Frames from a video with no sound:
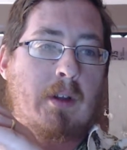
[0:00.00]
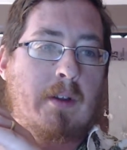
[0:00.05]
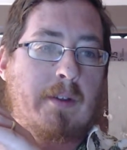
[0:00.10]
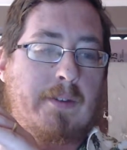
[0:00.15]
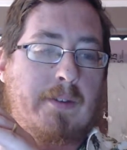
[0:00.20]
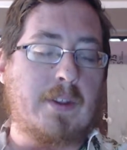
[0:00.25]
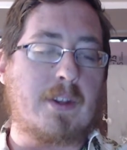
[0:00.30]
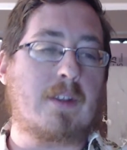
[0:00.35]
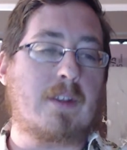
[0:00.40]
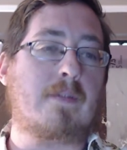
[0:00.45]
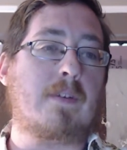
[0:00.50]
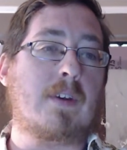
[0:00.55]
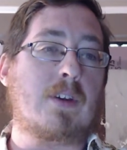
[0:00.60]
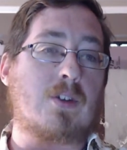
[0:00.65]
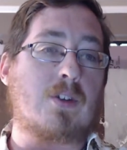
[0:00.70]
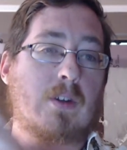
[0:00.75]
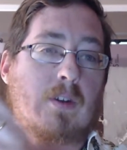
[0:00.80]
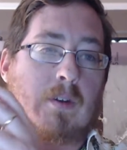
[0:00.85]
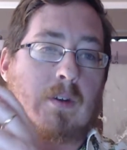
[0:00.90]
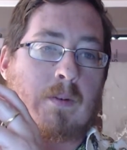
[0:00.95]
the
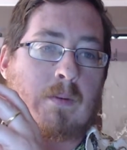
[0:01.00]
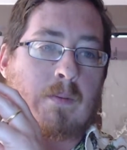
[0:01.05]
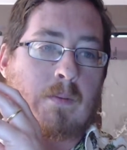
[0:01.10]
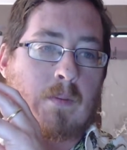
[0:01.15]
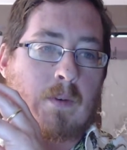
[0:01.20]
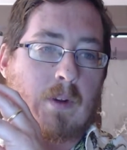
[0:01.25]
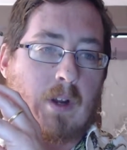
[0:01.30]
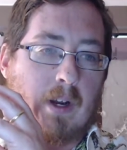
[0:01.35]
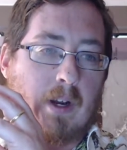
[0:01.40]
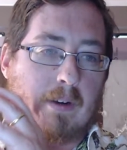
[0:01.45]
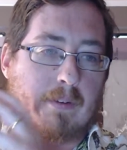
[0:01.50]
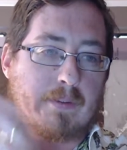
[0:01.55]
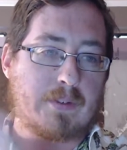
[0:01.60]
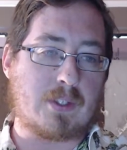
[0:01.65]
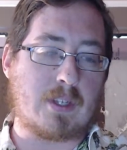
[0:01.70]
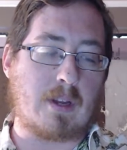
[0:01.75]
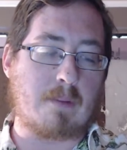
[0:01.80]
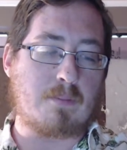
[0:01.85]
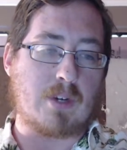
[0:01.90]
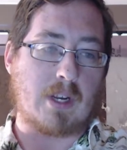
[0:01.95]
division of
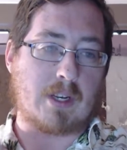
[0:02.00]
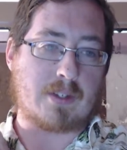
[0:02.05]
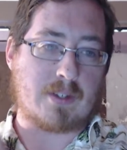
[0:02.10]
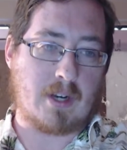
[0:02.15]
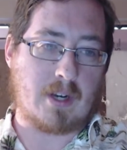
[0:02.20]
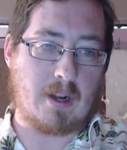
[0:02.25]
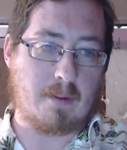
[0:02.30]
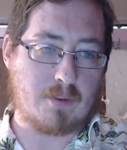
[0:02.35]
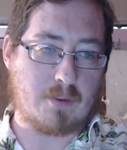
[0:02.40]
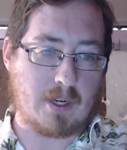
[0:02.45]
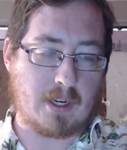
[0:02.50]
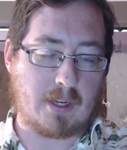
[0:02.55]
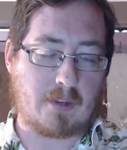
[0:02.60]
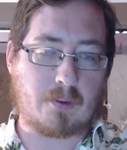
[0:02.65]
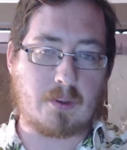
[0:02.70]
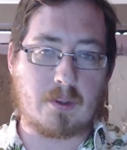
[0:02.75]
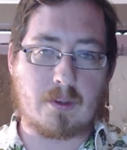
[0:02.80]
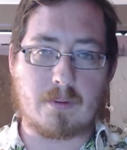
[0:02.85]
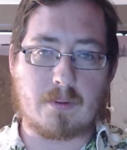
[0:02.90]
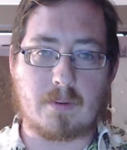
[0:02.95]
subjects and objects,
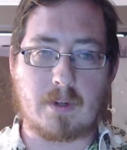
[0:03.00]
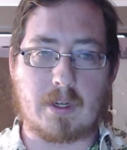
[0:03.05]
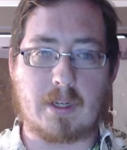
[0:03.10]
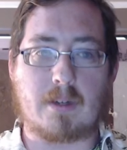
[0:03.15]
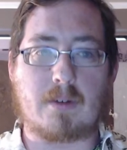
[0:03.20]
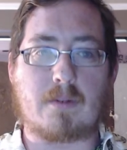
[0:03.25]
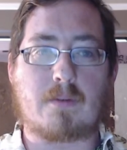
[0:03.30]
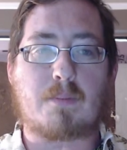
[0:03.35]
right?